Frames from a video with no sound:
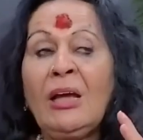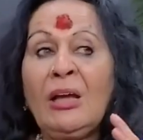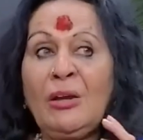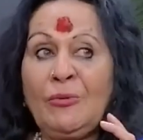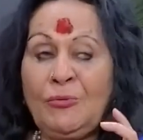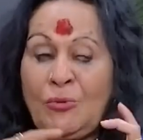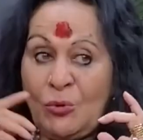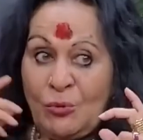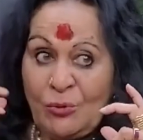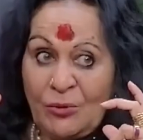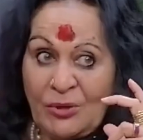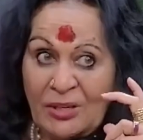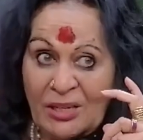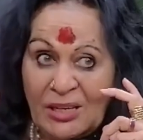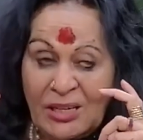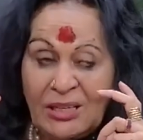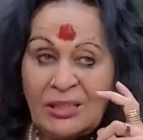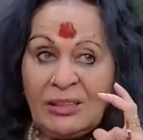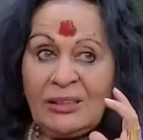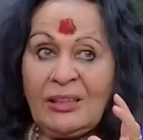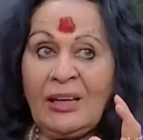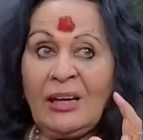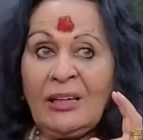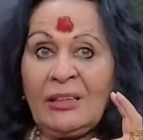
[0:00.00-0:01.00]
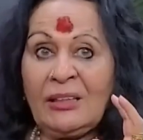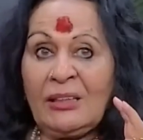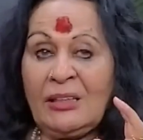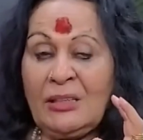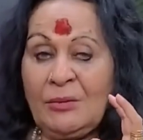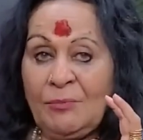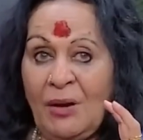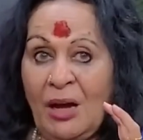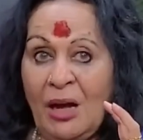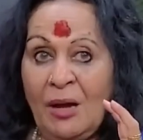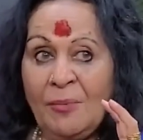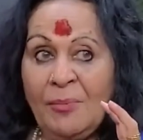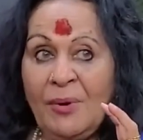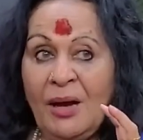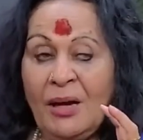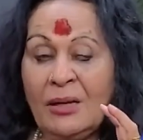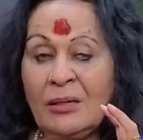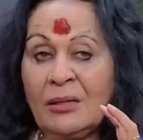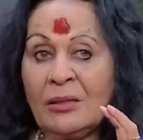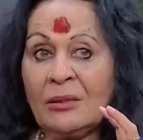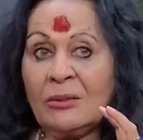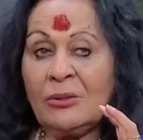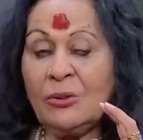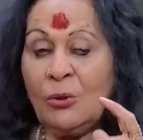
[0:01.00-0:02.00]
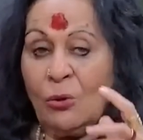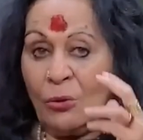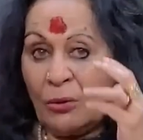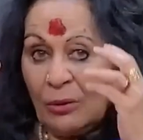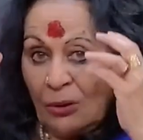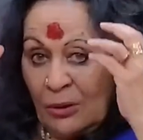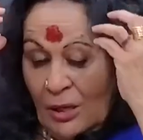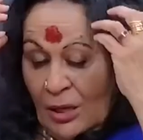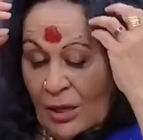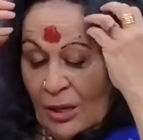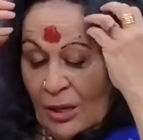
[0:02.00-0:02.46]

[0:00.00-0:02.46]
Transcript: If you read that in Mahabharat, your